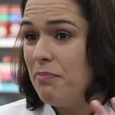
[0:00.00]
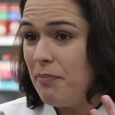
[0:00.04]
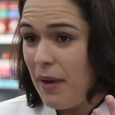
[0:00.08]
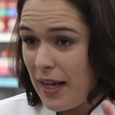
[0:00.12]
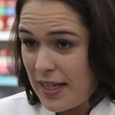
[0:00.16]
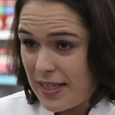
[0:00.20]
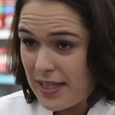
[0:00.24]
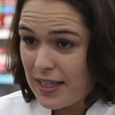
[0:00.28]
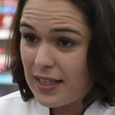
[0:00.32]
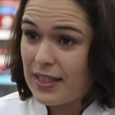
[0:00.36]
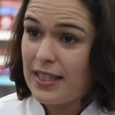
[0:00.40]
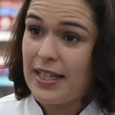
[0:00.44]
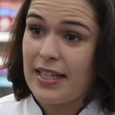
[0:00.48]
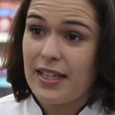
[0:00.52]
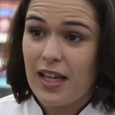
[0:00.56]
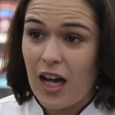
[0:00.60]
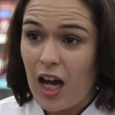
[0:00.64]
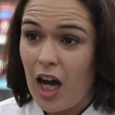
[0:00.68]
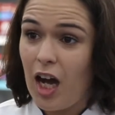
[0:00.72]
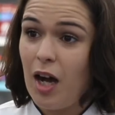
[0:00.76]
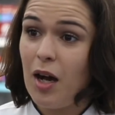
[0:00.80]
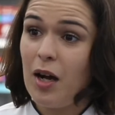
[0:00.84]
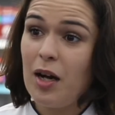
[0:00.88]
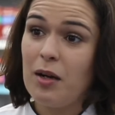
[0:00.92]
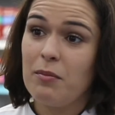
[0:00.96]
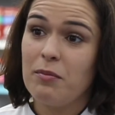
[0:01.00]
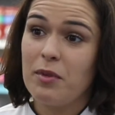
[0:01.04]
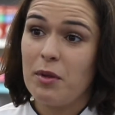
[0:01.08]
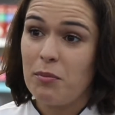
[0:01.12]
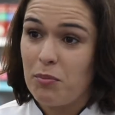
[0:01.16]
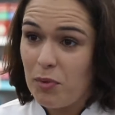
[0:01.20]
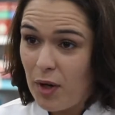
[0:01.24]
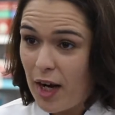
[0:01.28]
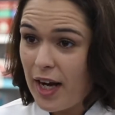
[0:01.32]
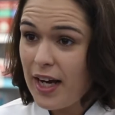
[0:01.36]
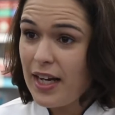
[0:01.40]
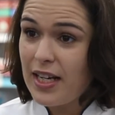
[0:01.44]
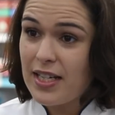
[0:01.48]
basically calm the
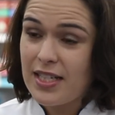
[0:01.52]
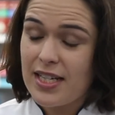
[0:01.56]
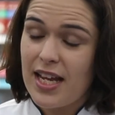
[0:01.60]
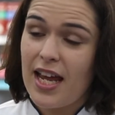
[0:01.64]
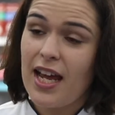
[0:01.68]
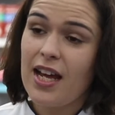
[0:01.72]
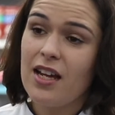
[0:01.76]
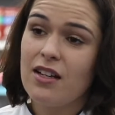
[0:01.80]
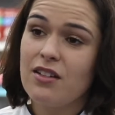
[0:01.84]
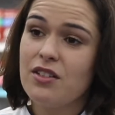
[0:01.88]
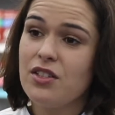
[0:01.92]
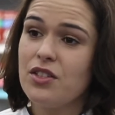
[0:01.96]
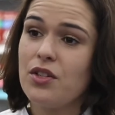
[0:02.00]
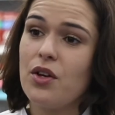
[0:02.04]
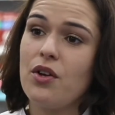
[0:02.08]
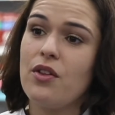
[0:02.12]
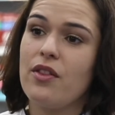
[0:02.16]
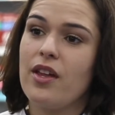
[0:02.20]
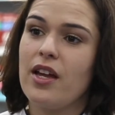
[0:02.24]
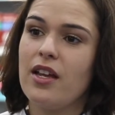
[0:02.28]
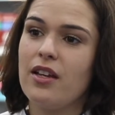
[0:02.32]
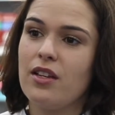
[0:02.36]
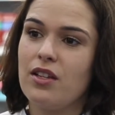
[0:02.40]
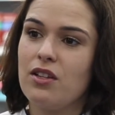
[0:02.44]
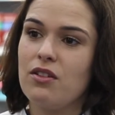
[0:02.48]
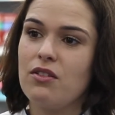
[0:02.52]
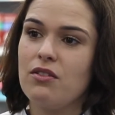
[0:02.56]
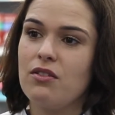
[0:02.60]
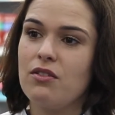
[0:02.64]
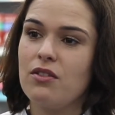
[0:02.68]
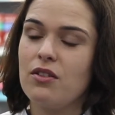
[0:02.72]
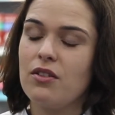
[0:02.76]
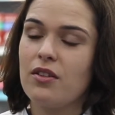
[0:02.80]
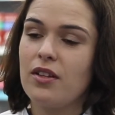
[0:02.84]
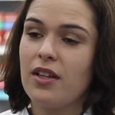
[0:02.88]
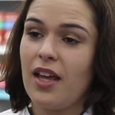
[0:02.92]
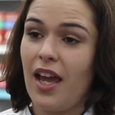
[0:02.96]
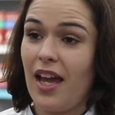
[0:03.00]
brain down so that
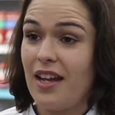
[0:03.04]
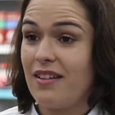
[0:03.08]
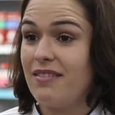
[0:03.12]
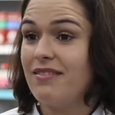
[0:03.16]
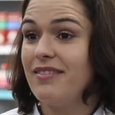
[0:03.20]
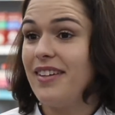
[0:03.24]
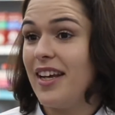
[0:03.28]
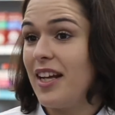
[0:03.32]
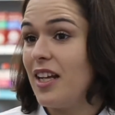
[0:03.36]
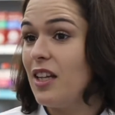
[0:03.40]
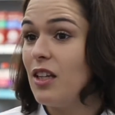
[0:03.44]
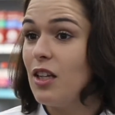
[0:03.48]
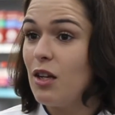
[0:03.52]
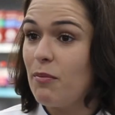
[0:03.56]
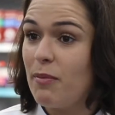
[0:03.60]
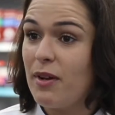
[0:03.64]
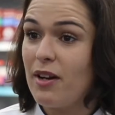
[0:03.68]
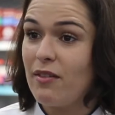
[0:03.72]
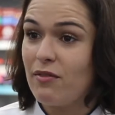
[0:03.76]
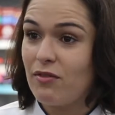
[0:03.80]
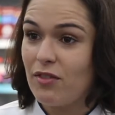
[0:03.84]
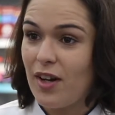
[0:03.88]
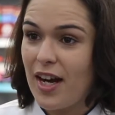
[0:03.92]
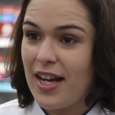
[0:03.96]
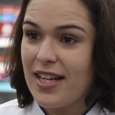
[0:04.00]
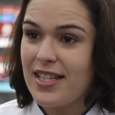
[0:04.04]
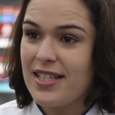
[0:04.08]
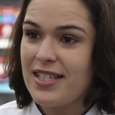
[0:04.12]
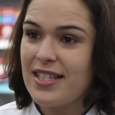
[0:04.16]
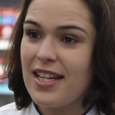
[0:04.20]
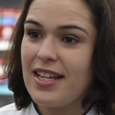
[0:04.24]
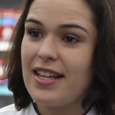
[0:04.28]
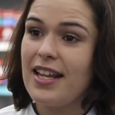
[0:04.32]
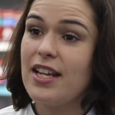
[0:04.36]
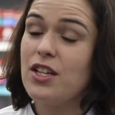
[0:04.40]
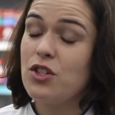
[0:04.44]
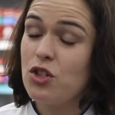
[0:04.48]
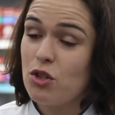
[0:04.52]
you can get a little bit of rest,
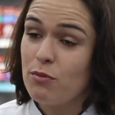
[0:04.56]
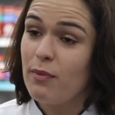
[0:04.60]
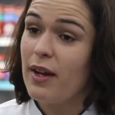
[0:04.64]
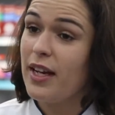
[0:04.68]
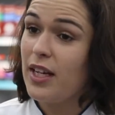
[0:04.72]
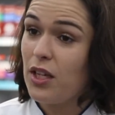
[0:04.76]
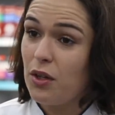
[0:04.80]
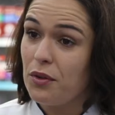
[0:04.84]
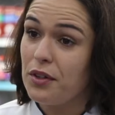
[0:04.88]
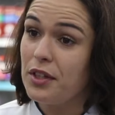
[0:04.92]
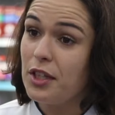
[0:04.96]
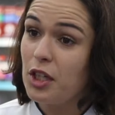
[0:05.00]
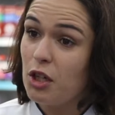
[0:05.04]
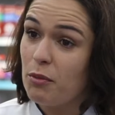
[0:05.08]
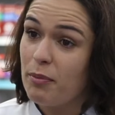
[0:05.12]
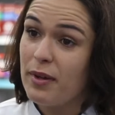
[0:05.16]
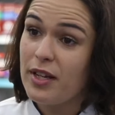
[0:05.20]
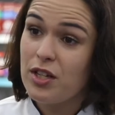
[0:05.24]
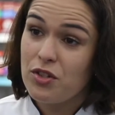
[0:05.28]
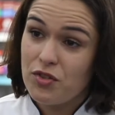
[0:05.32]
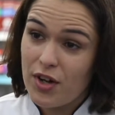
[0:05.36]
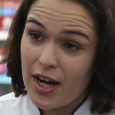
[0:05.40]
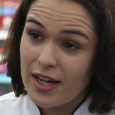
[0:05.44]
and they do make you a little bit